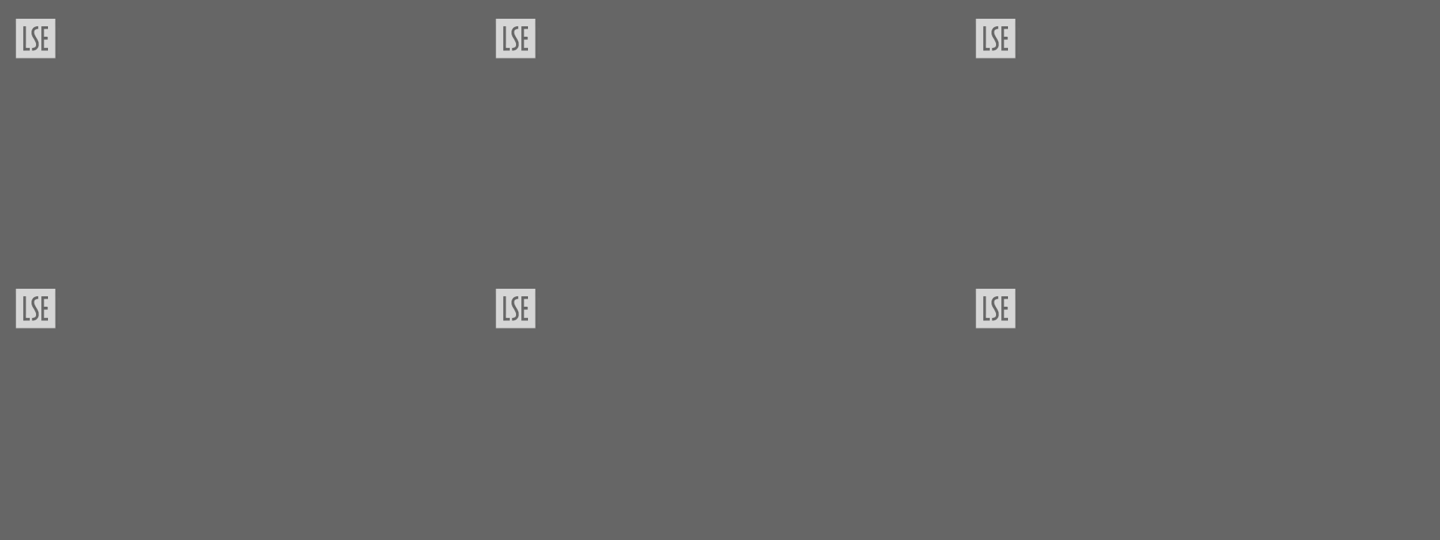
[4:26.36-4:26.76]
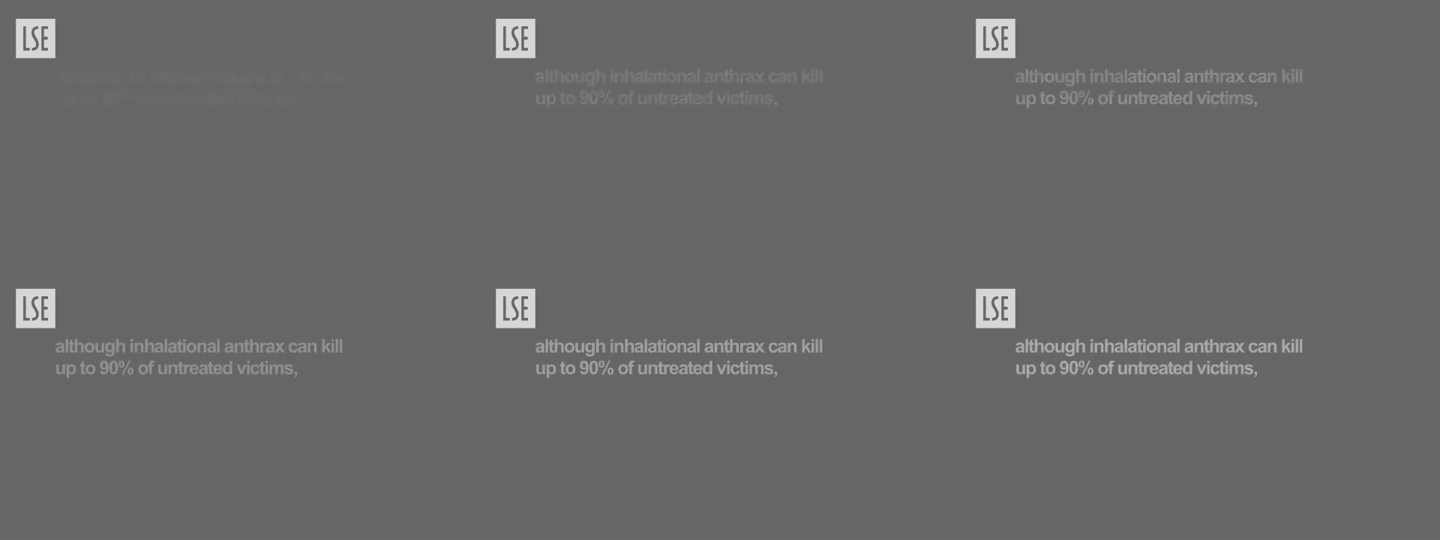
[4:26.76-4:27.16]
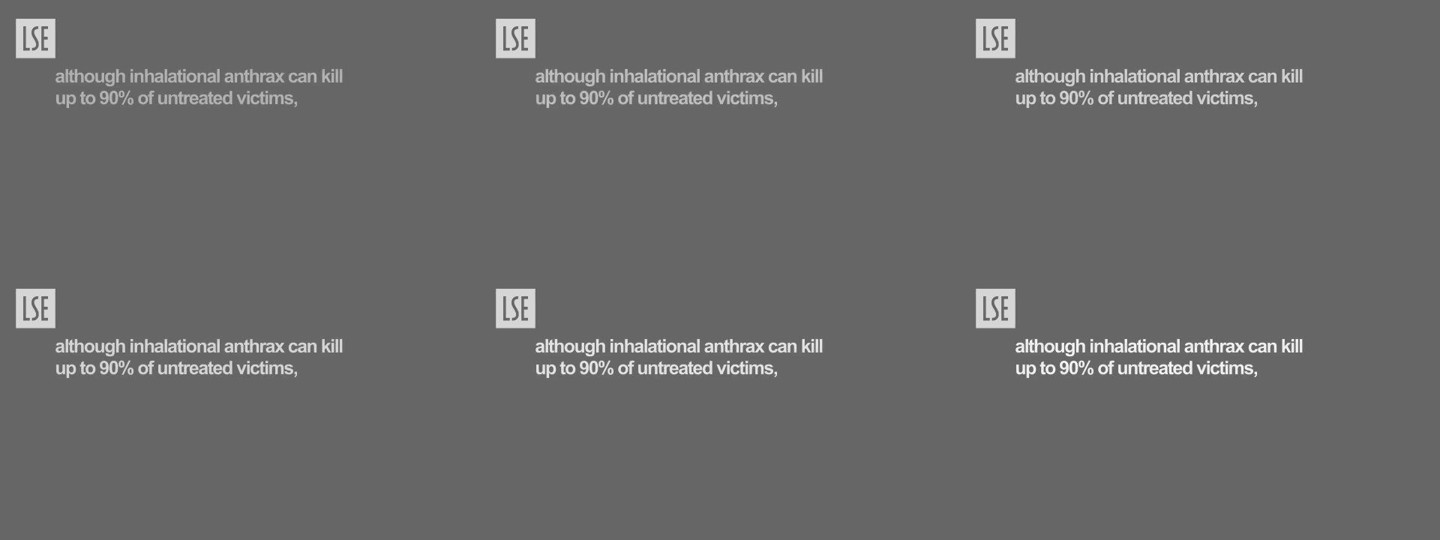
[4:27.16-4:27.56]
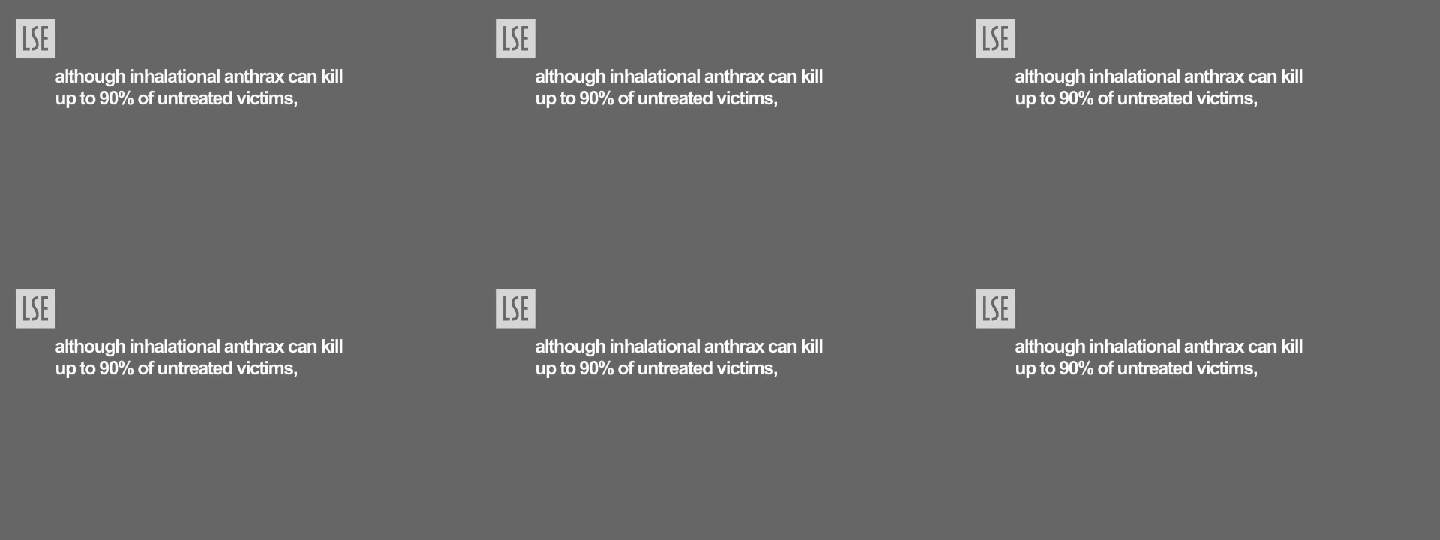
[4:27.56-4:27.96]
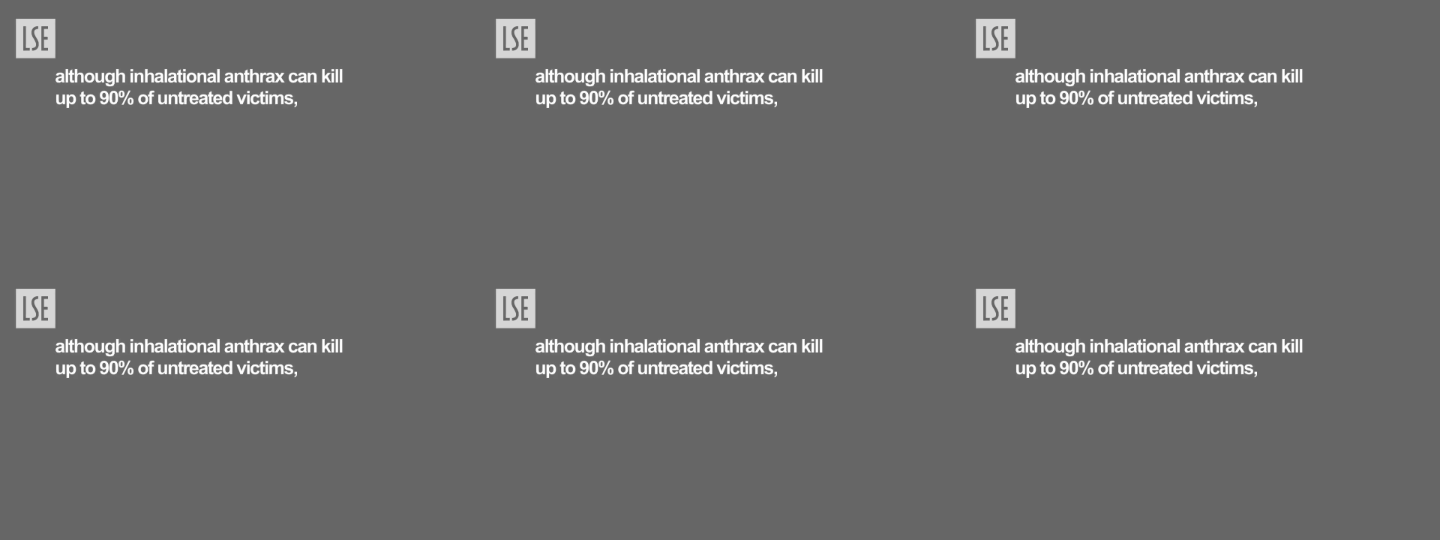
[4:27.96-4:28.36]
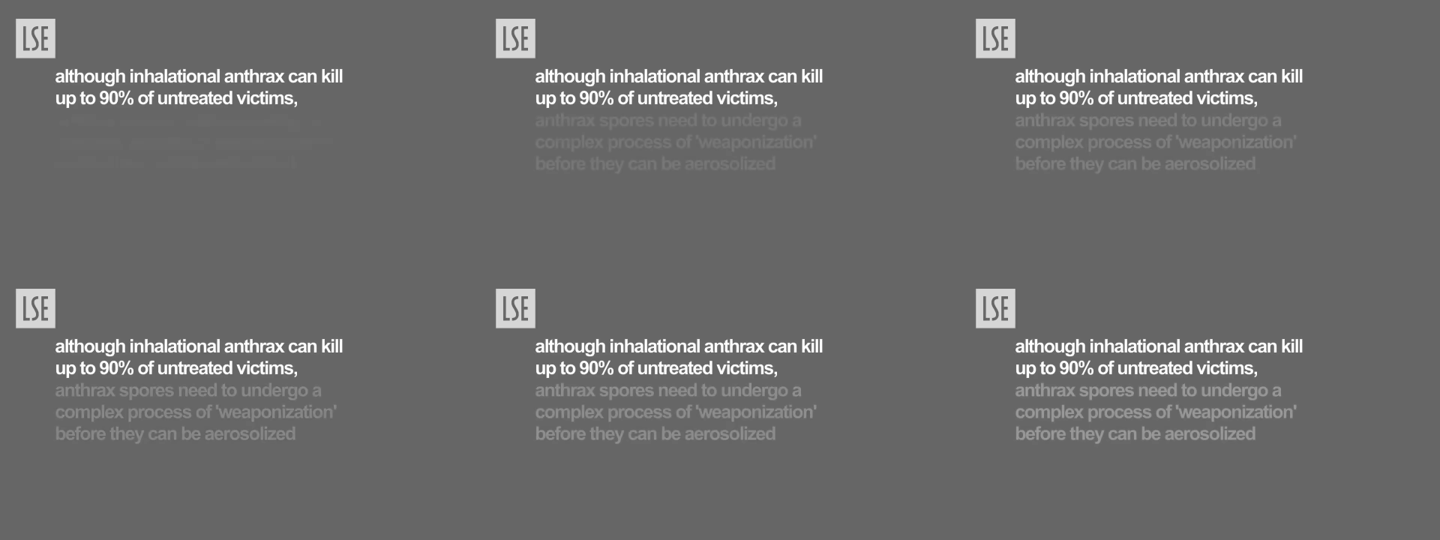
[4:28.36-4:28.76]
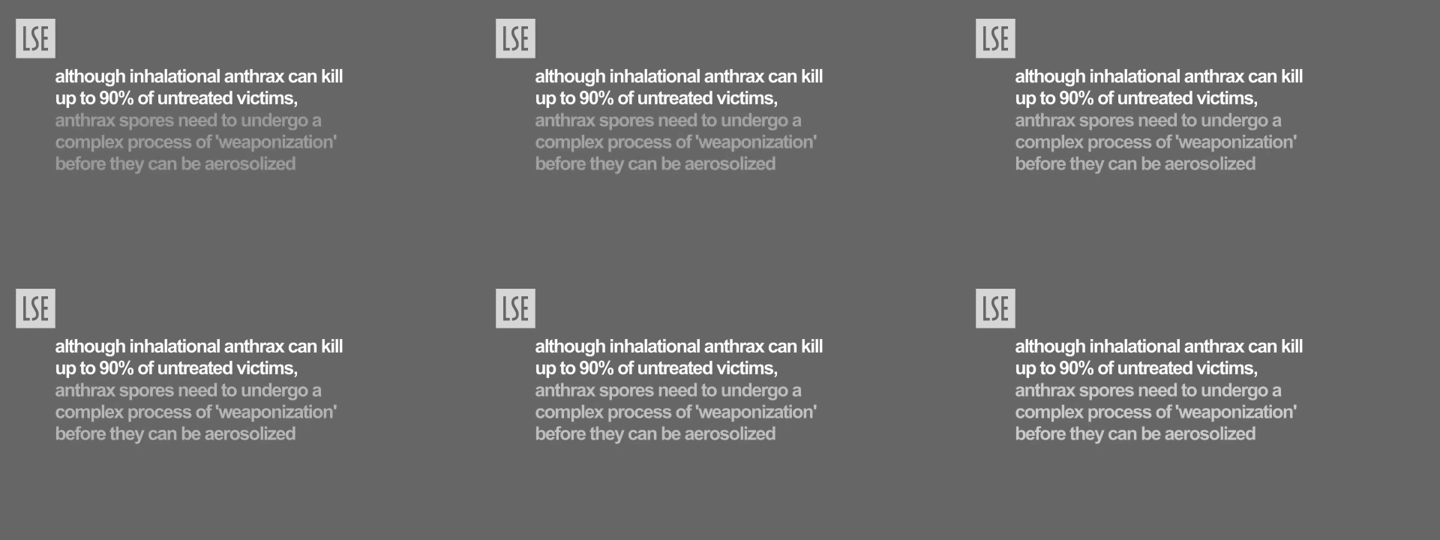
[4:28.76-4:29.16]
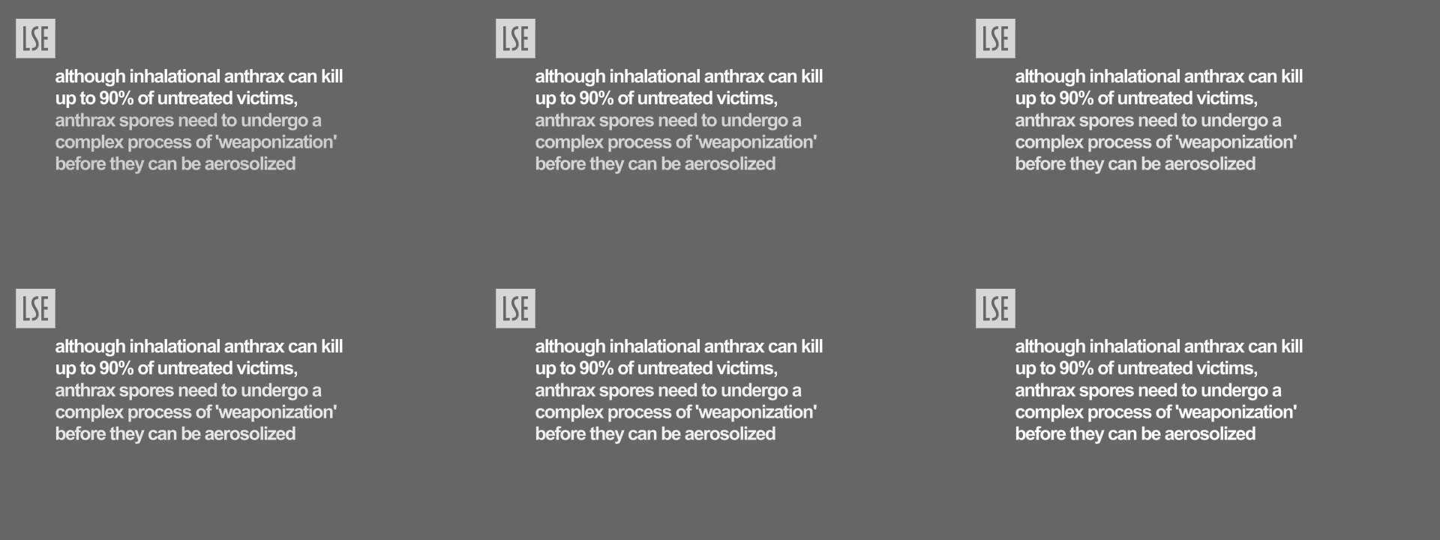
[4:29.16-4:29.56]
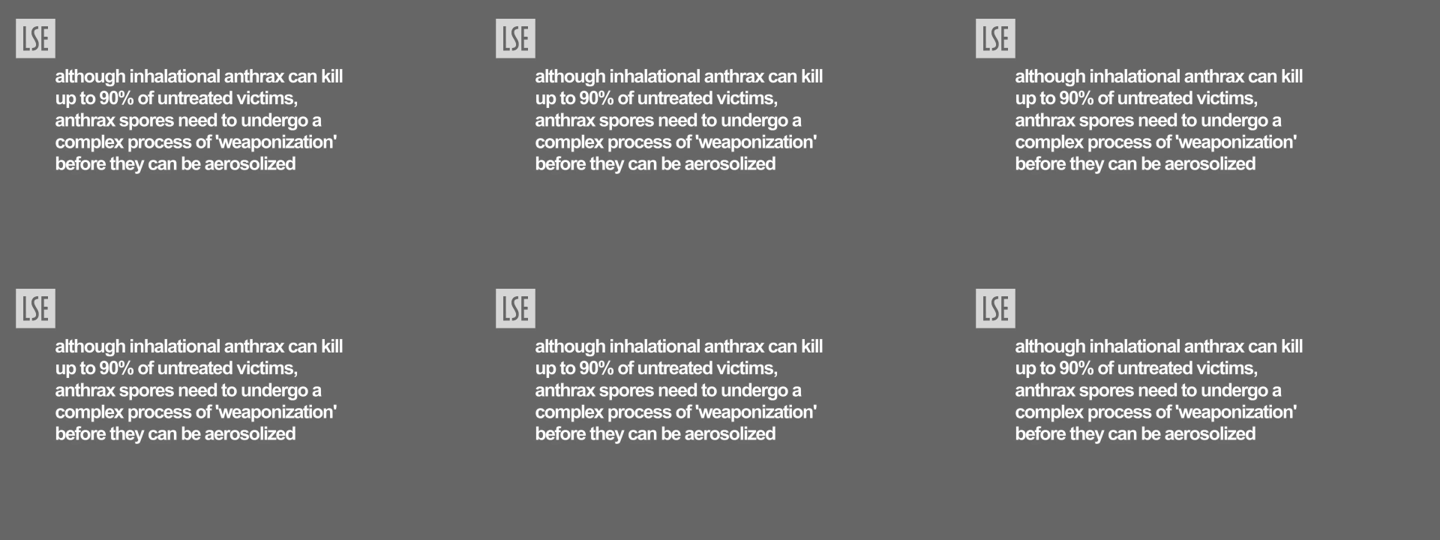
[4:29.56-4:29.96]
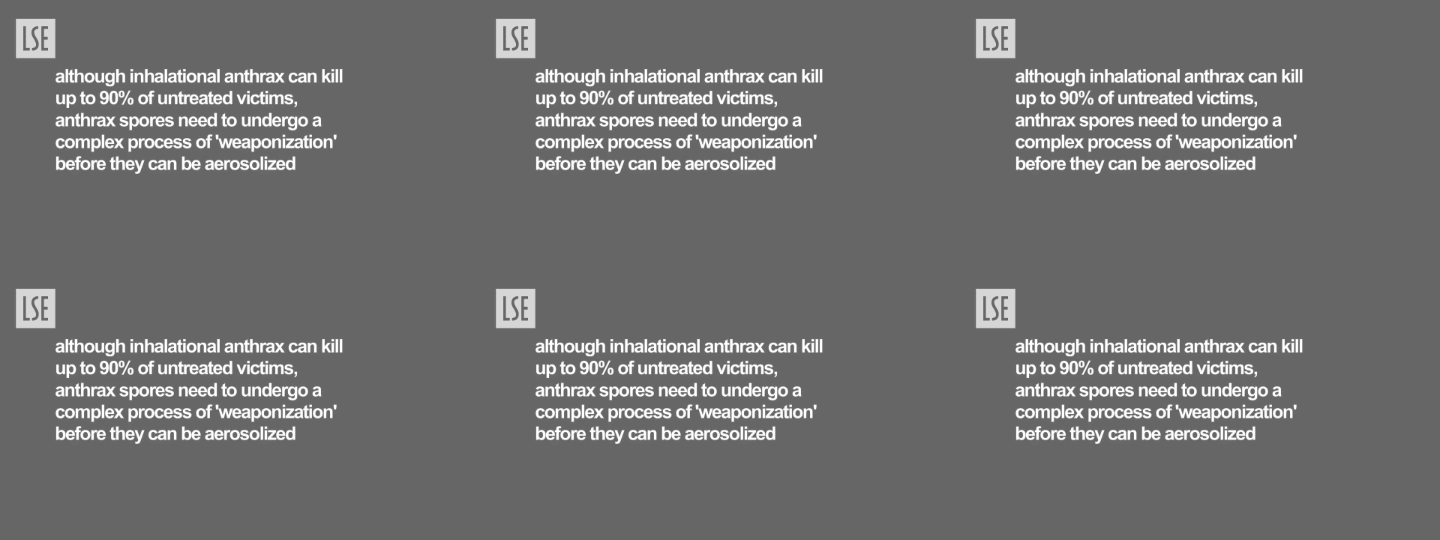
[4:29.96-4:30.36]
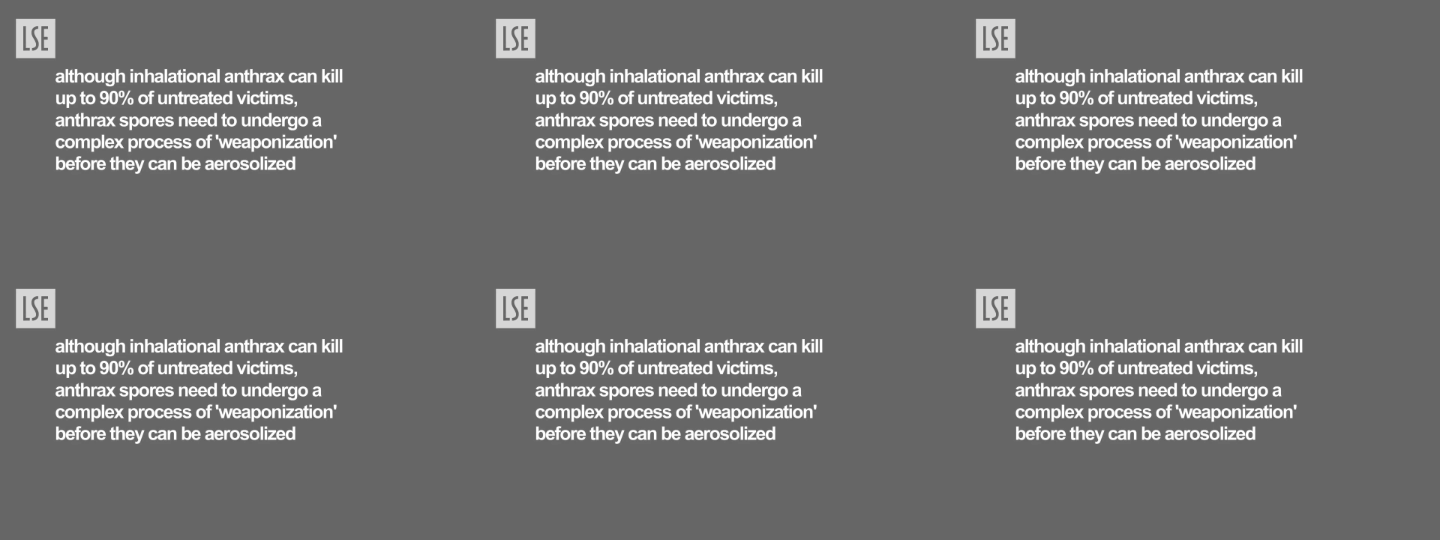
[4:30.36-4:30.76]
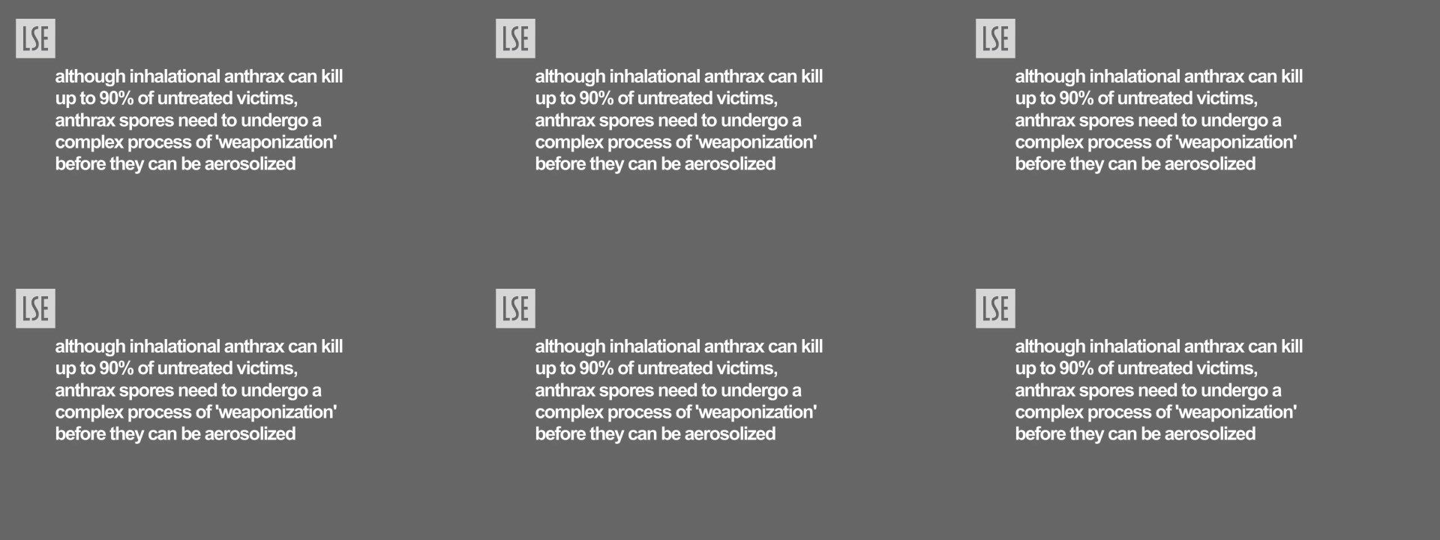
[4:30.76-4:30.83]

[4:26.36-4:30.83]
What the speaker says: (no speaker visible)